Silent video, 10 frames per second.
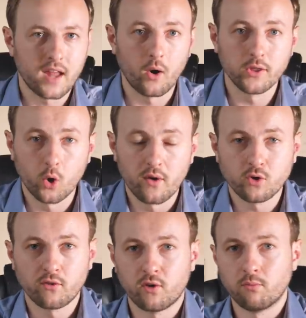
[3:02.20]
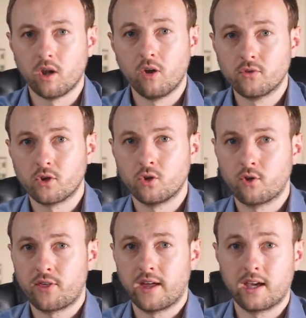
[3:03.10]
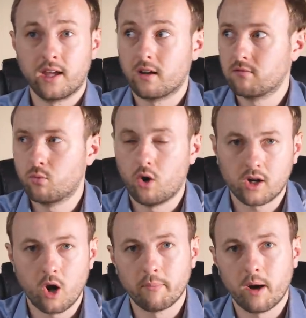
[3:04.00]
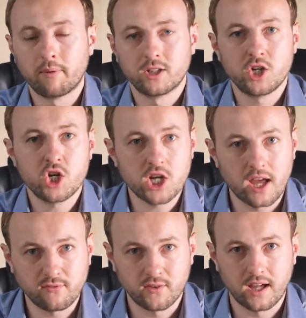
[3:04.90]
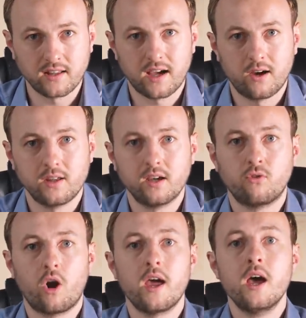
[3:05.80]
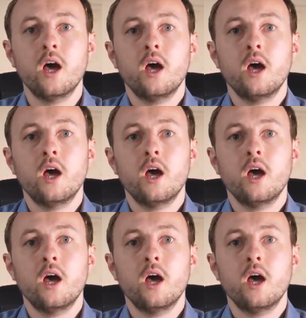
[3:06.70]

Now, I know if you're from London, you're thinking, well, I can't buy a bloody shed for that down here, right?